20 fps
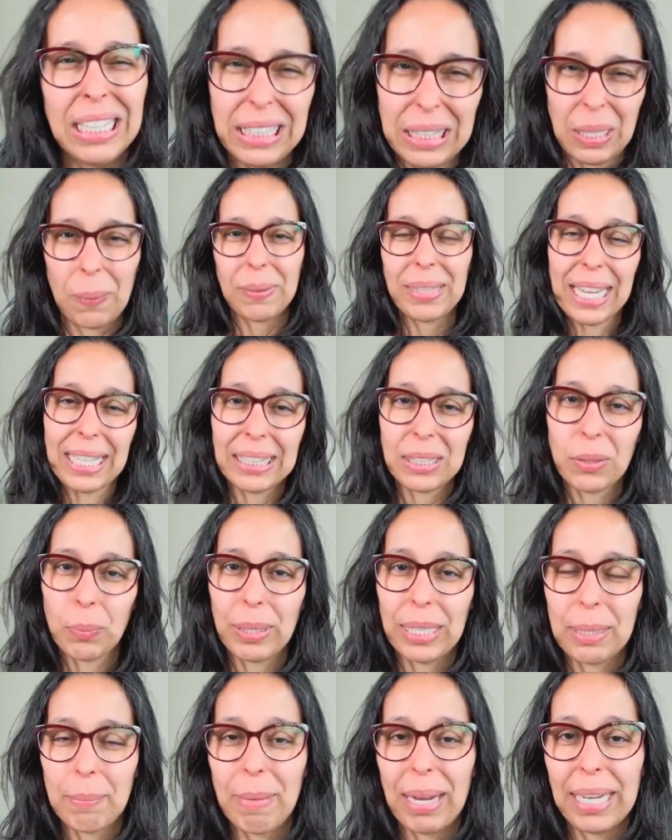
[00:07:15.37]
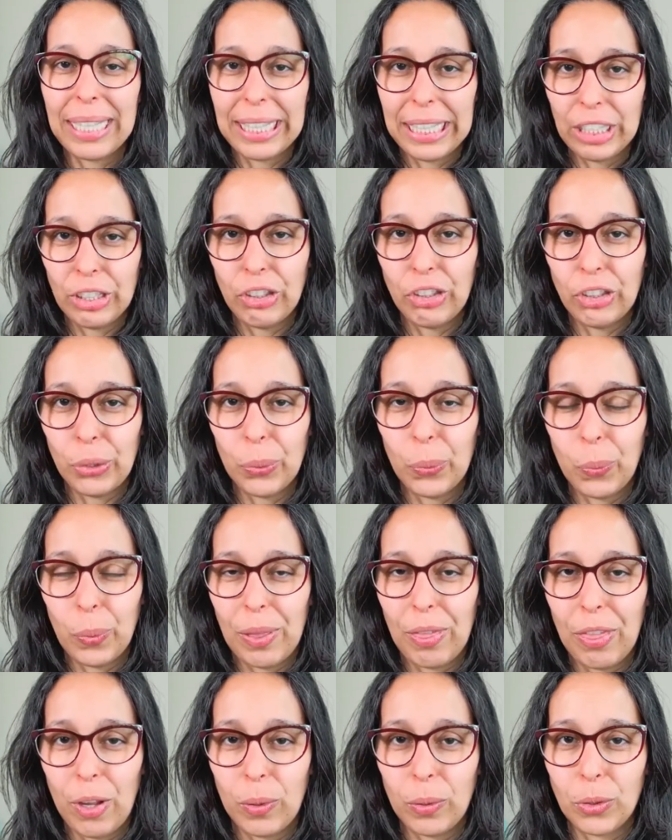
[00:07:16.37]
So that's really my issue
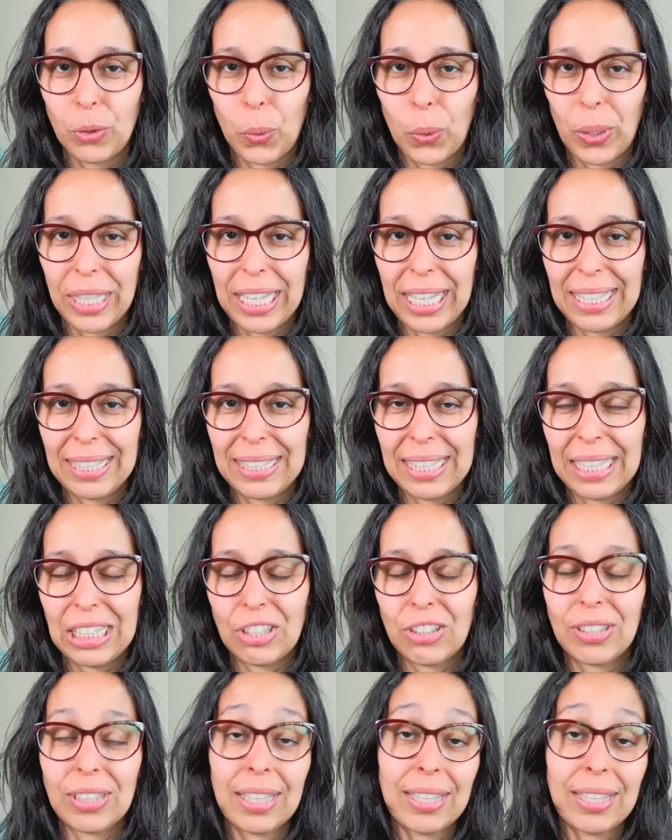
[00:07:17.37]
with those organizations.